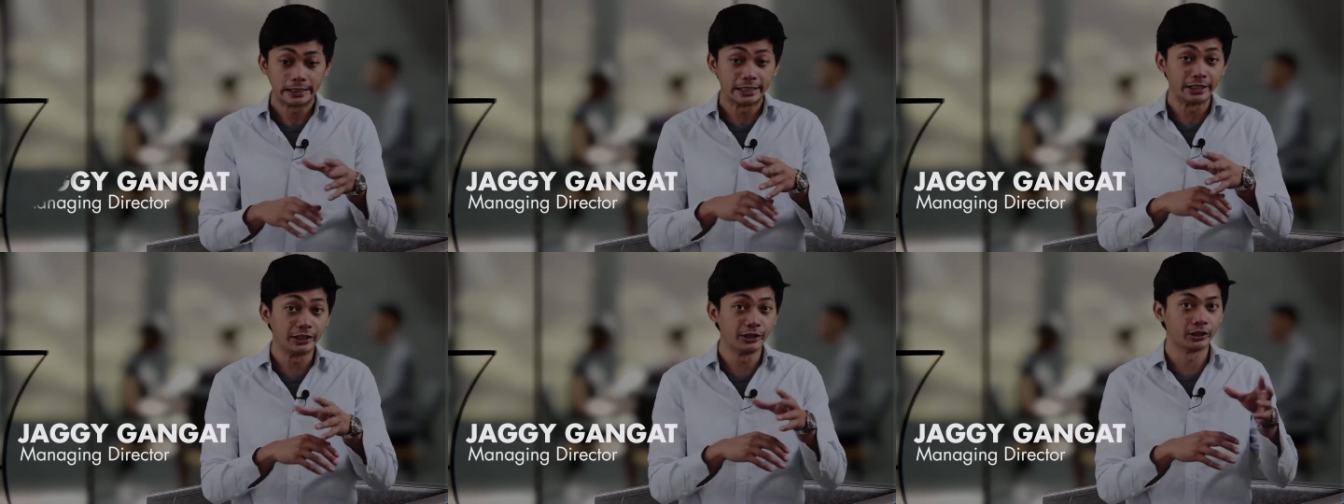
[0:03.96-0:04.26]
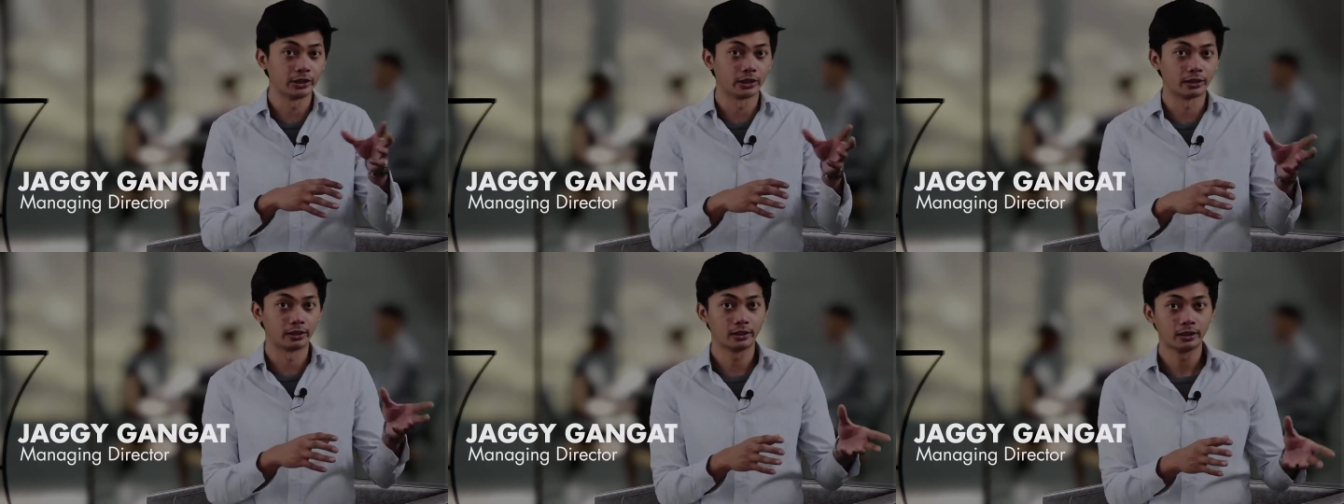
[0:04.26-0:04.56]

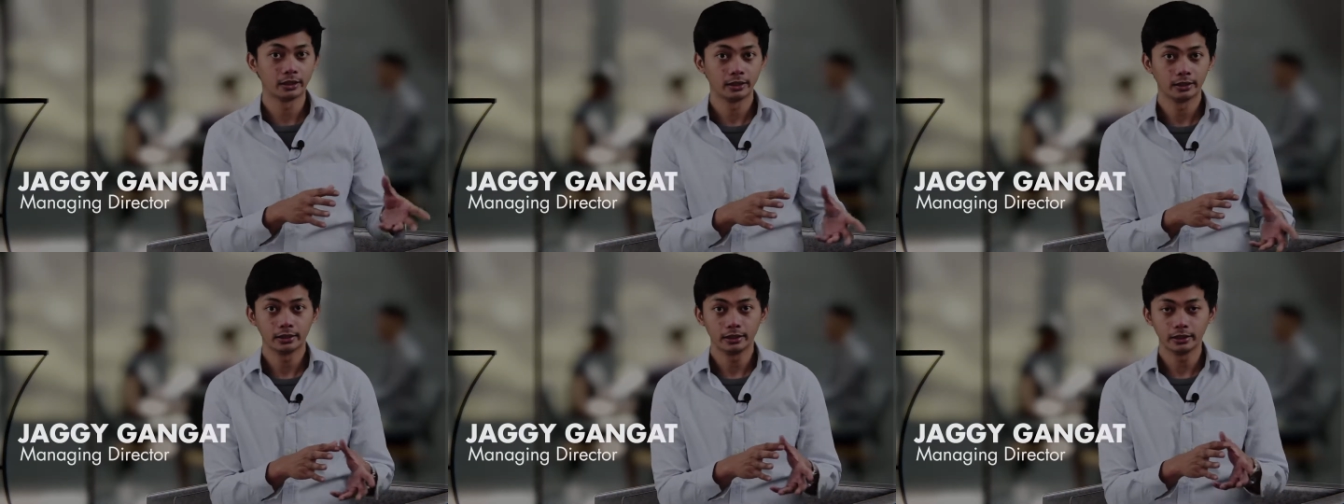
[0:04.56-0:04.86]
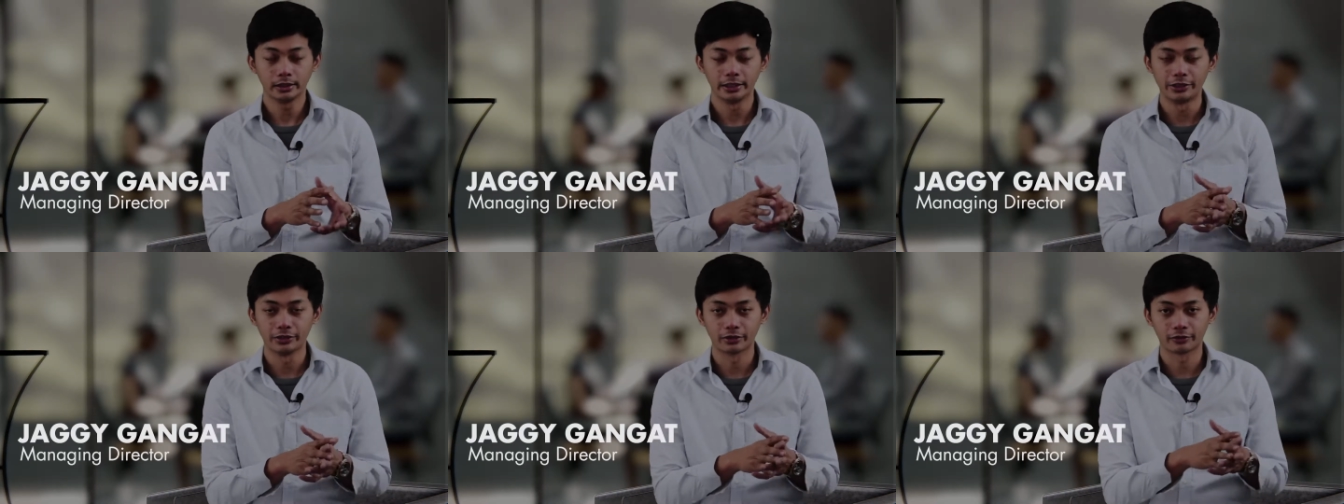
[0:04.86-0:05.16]

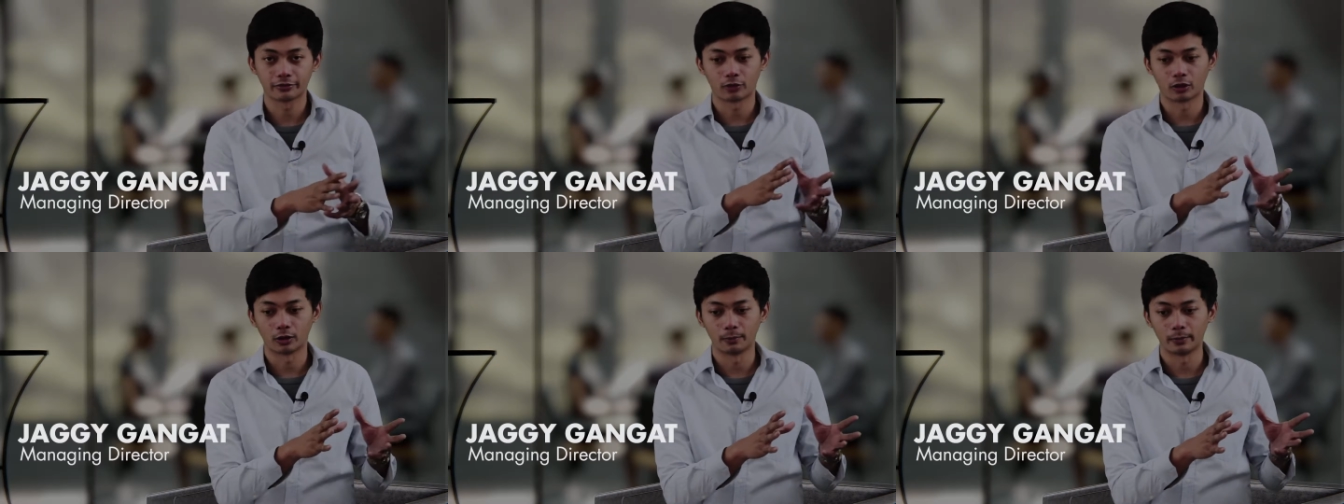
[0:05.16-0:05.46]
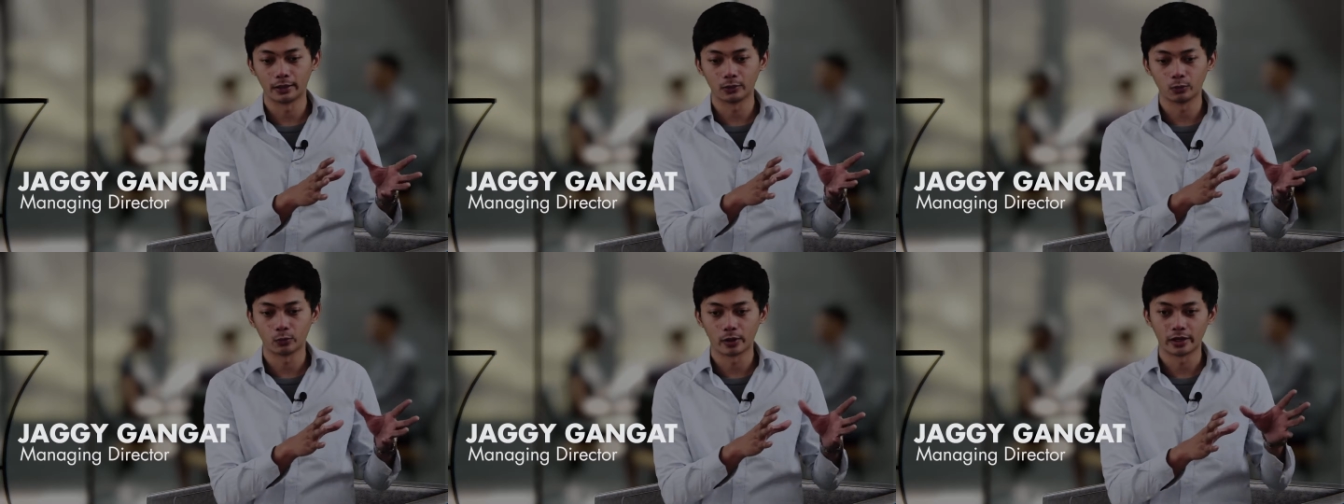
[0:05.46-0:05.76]
linear
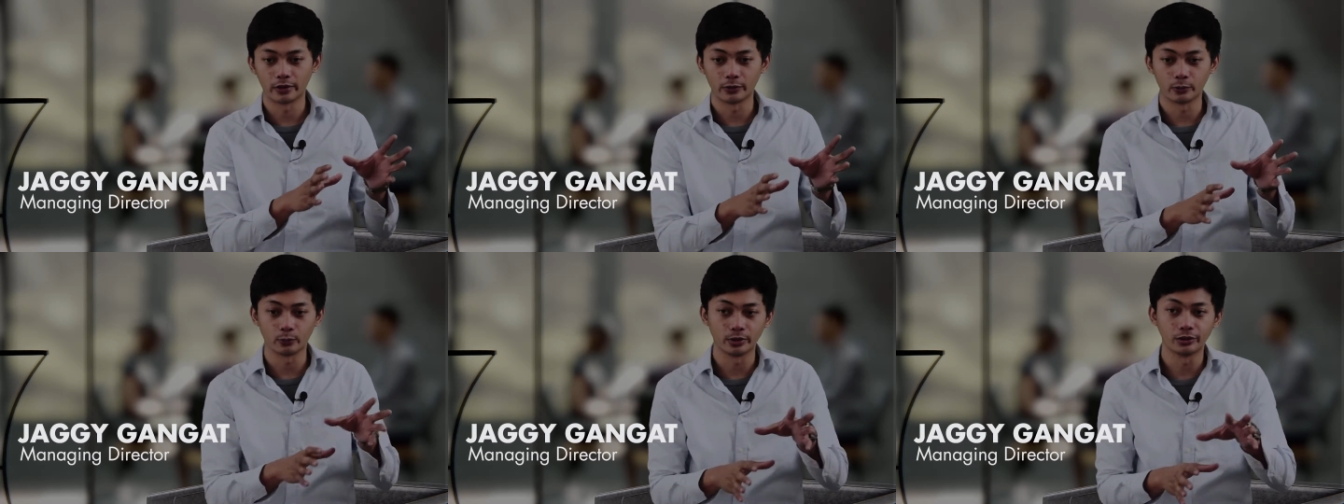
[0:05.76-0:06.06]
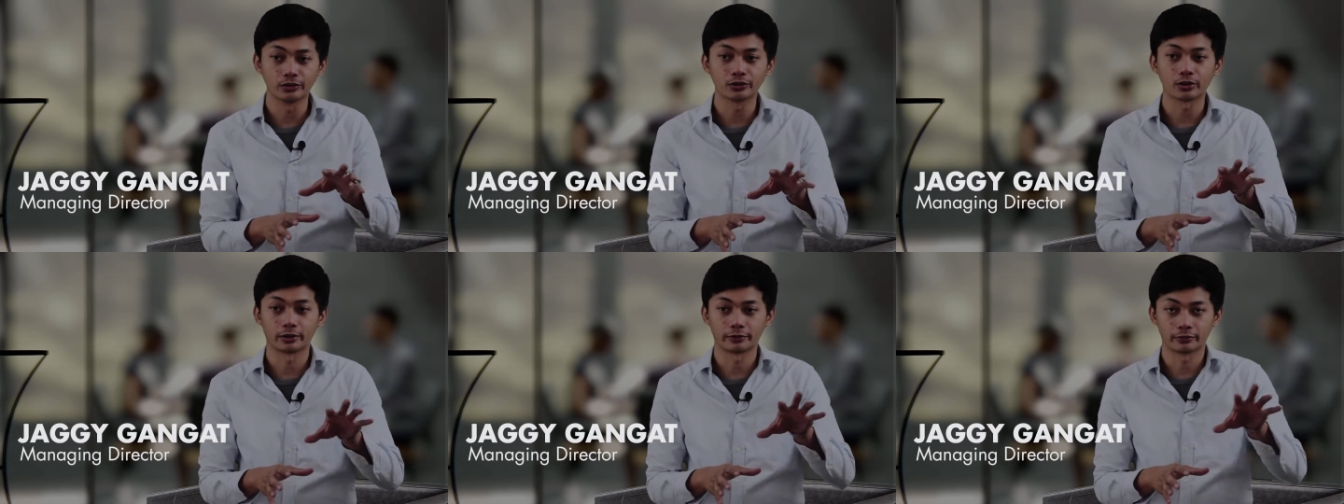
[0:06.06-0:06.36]
format wherein we
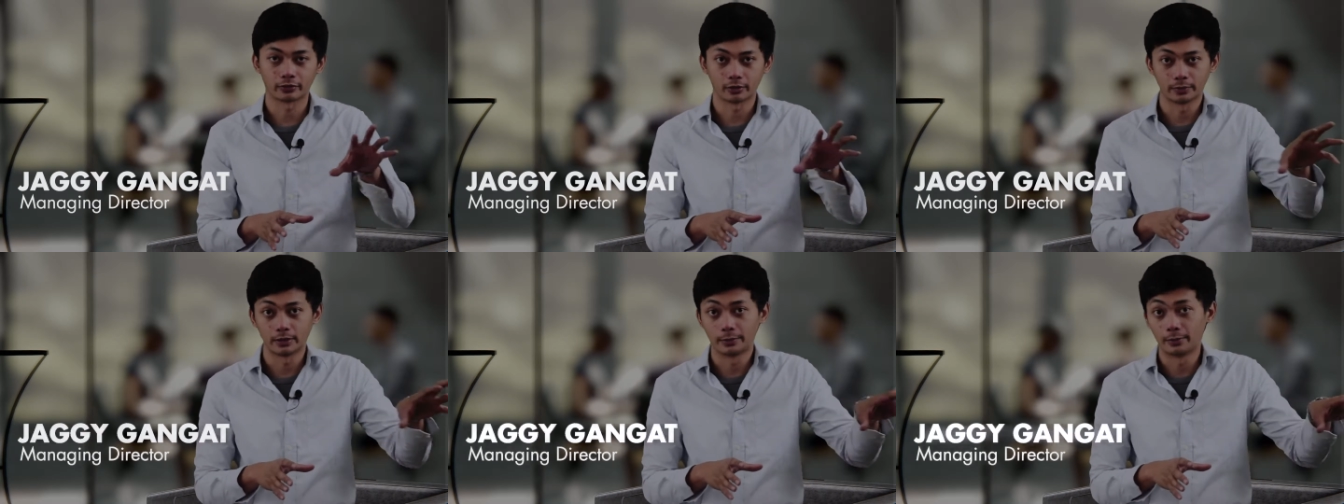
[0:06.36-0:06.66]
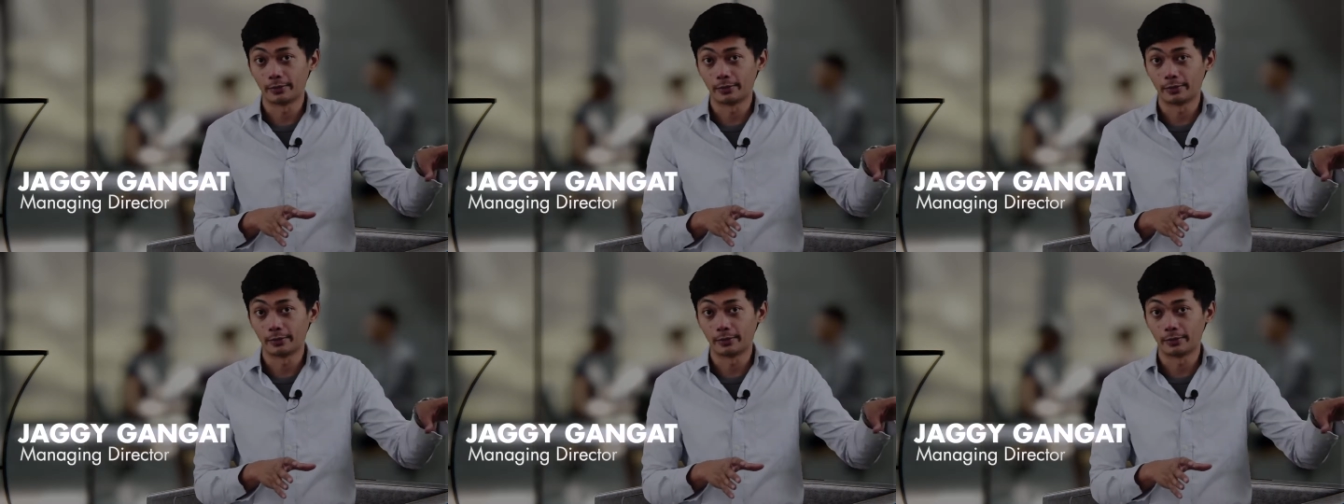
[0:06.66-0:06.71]
start from the